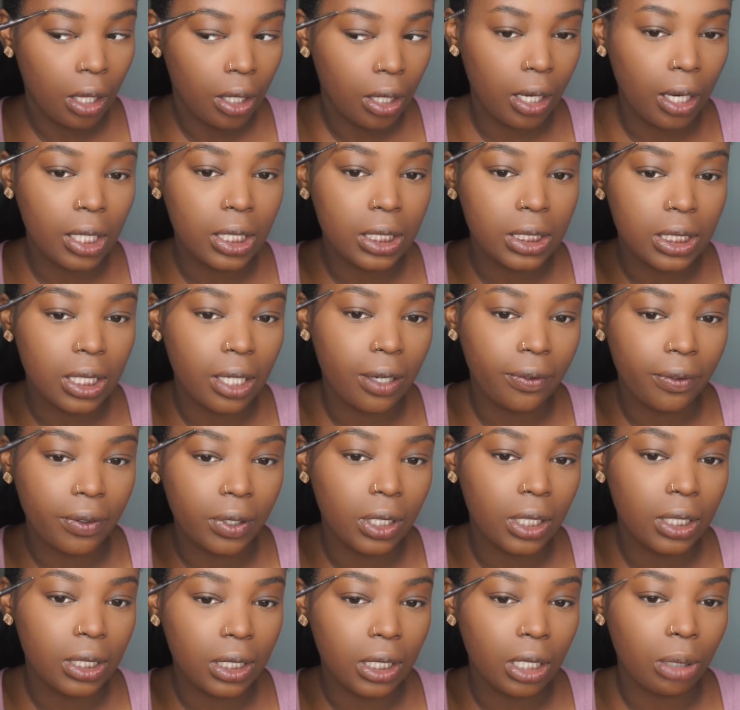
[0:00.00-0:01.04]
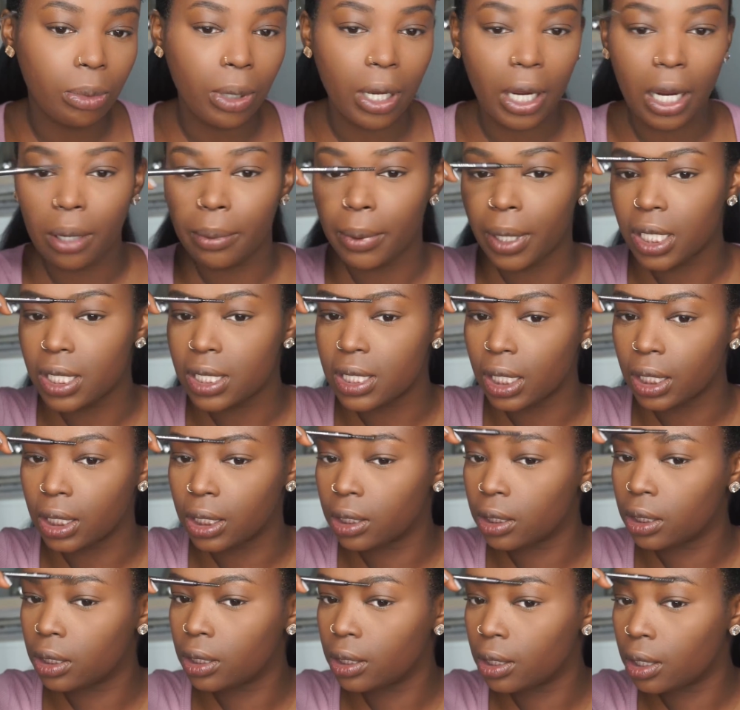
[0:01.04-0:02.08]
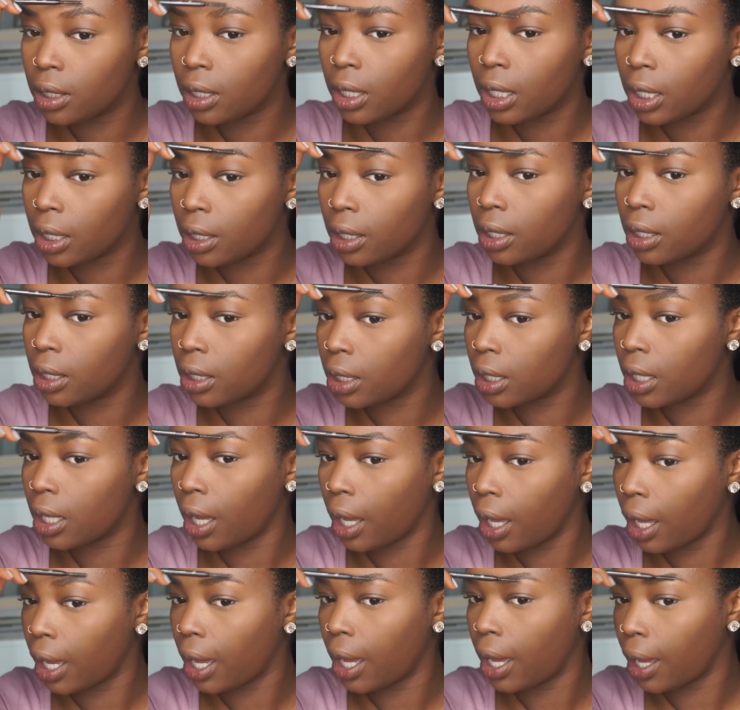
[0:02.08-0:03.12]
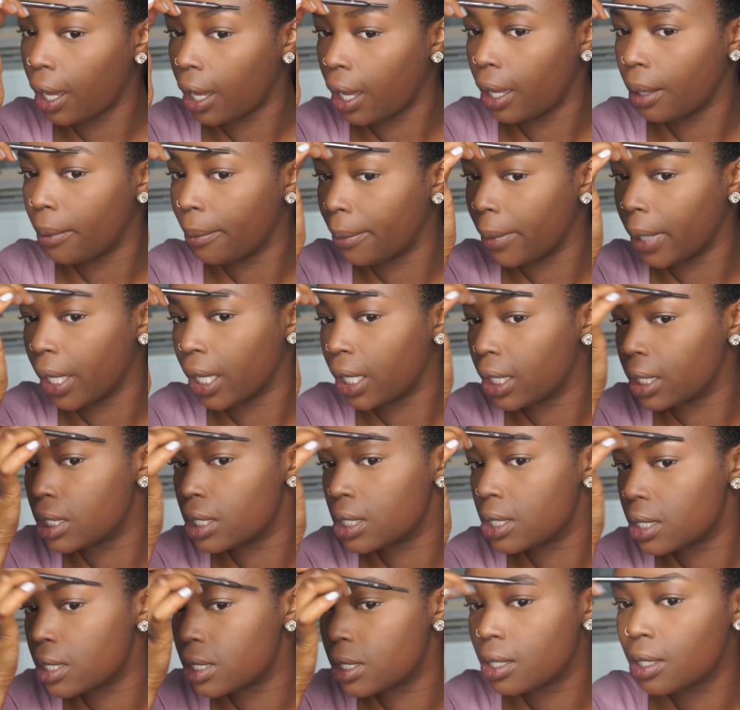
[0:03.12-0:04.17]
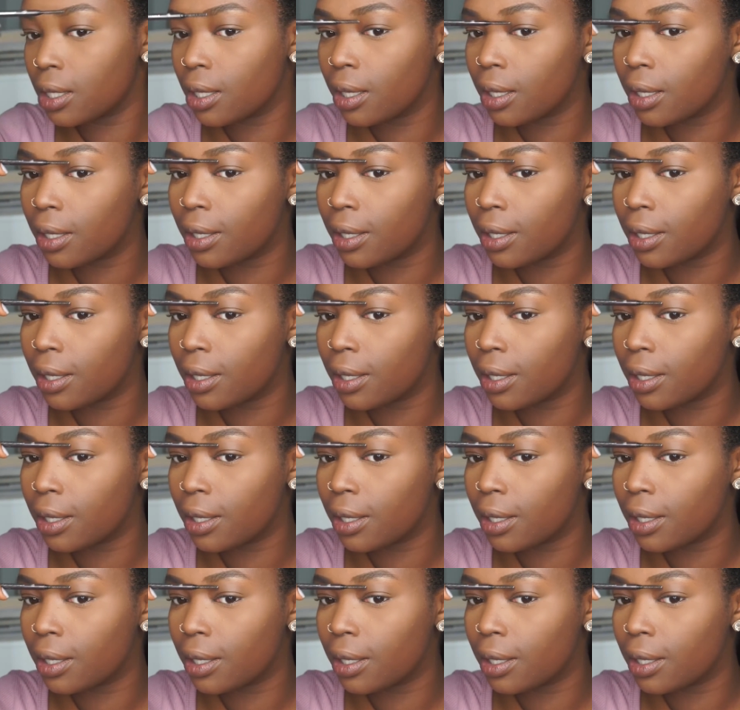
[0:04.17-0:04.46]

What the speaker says: And I definitely need to get my eyebrows done. They look a hot mess.